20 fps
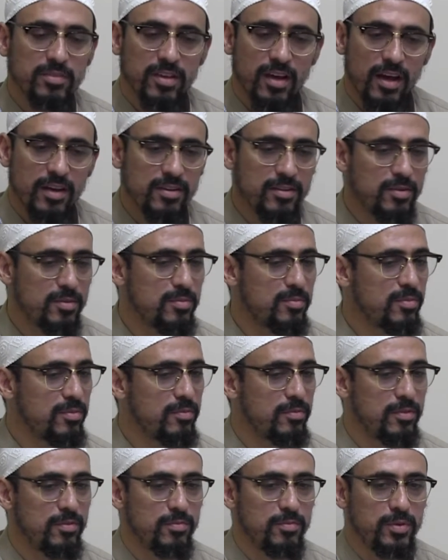I know
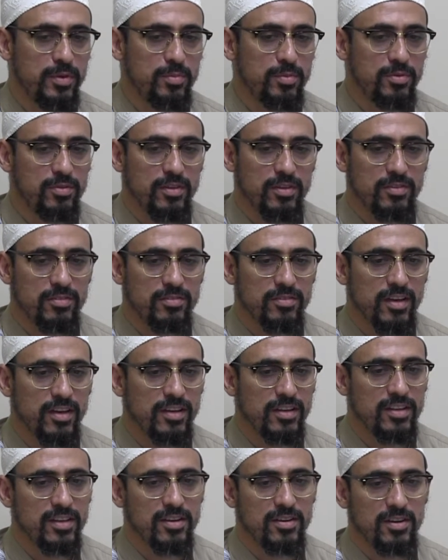people that
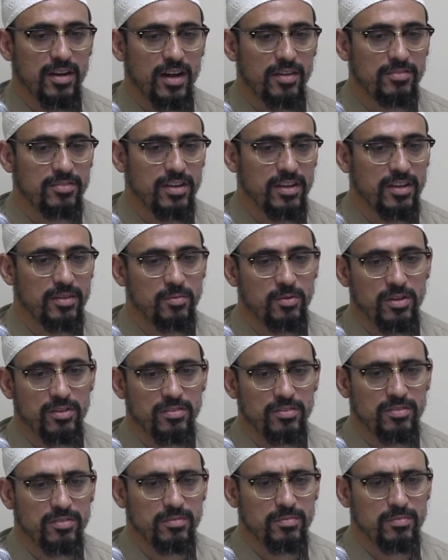studied there, and I've done it
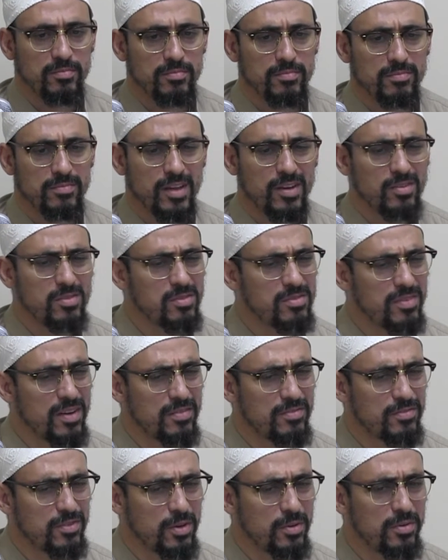once. I don't know if
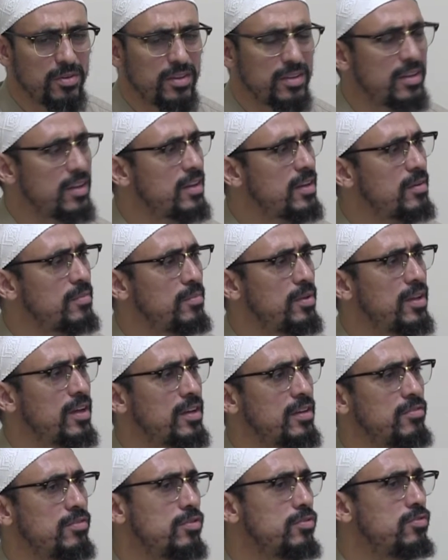I've totally done it, but
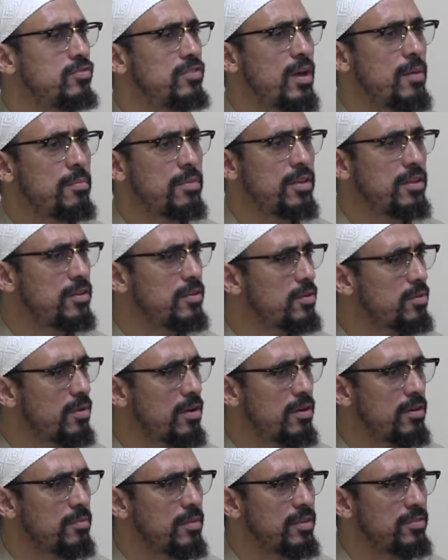like if you stumble into the
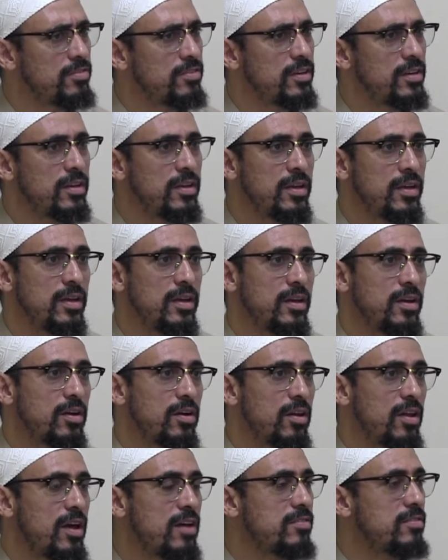wrong masjid,
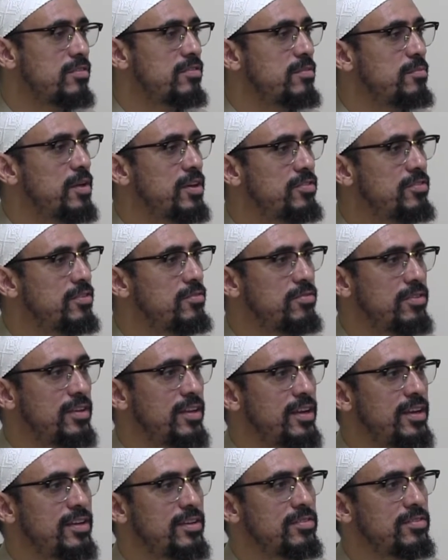khalas, it's a masjid for
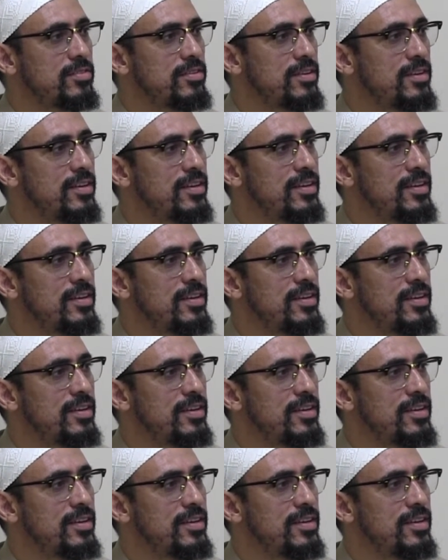ladies.